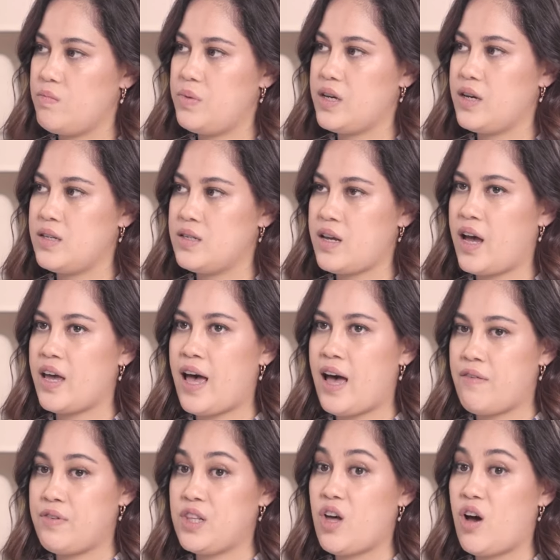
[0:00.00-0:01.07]
because I
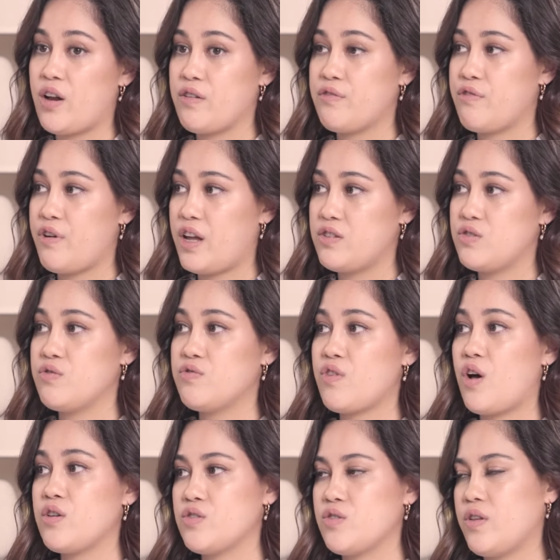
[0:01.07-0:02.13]
have a lot of friends who
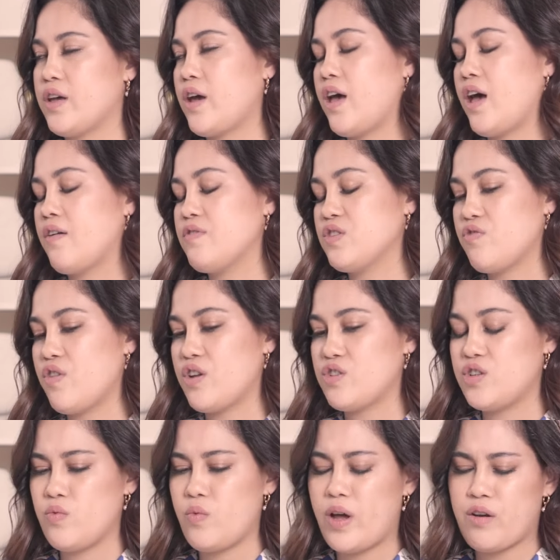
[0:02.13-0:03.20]
also, I have this friend,
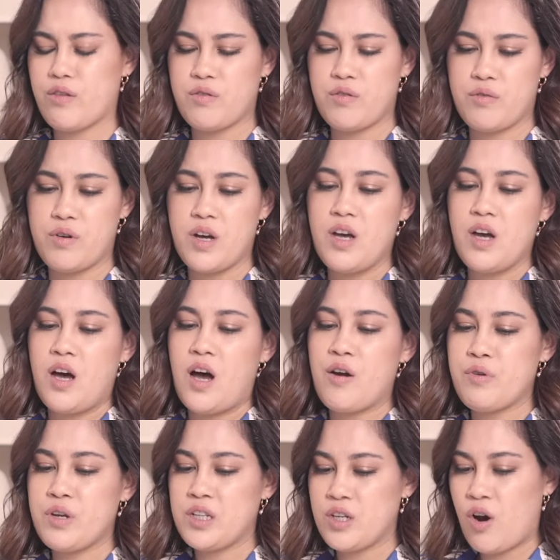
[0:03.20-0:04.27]
she went through
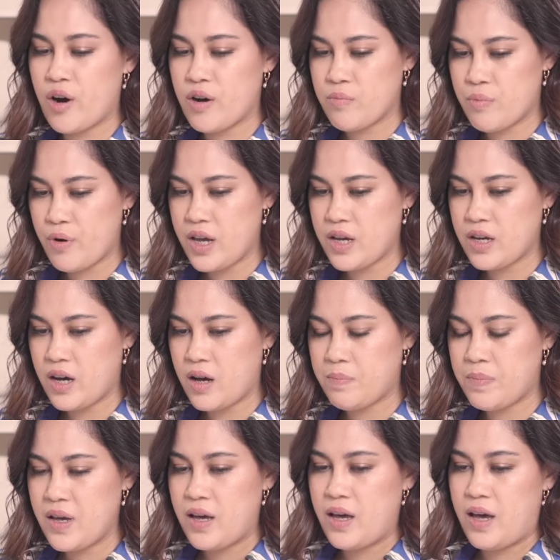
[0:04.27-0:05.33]
a really hard
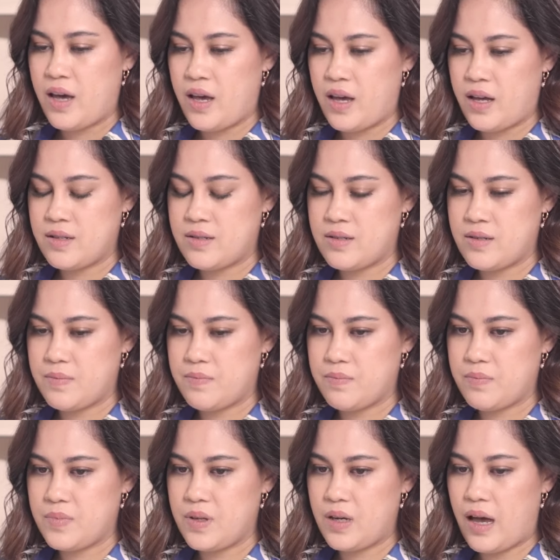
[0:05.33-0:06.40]
breakup, and
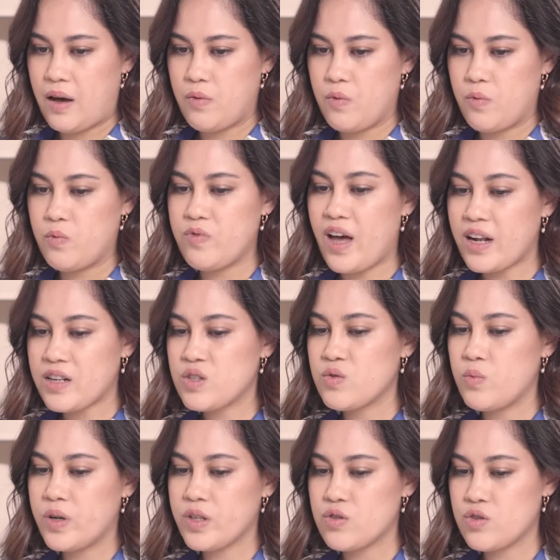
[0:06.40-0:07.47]

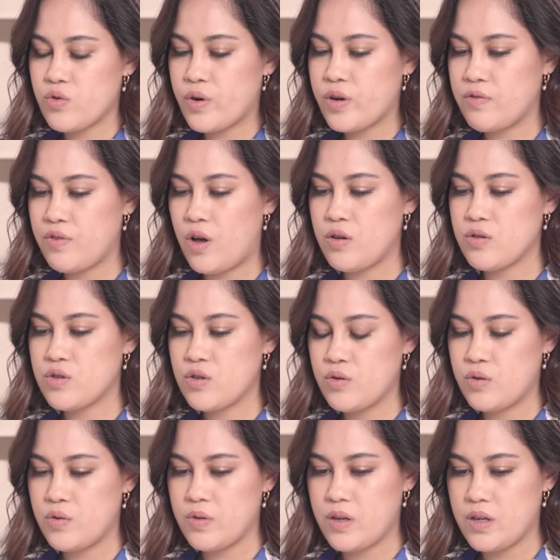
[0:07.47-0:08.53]
that's what sort of
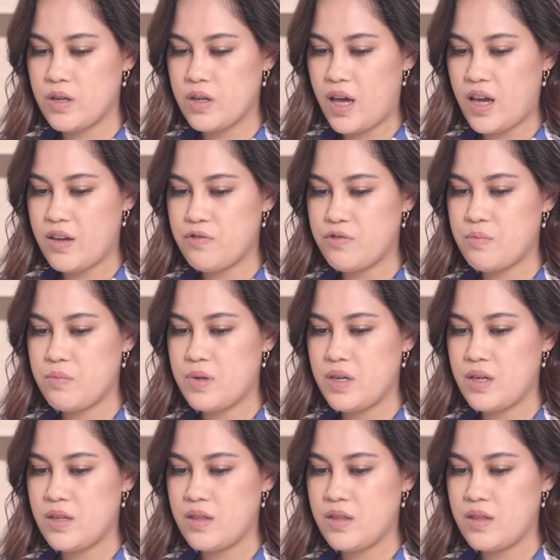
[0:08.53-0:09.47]
also gave me